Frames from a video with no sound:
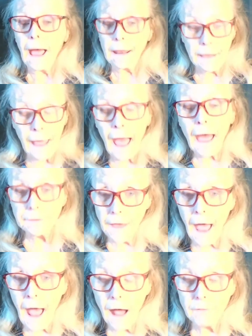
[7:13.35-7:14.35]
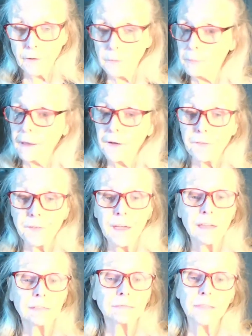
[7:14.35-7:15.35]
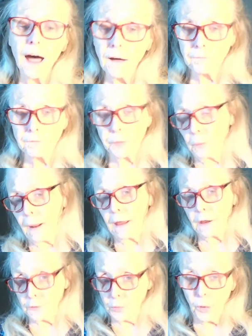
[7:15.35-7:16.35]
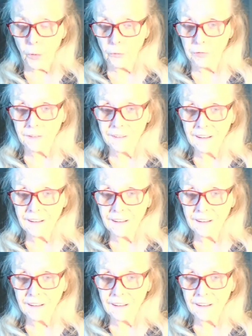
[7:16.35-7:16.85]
And he had to have it because he loved the way it drove.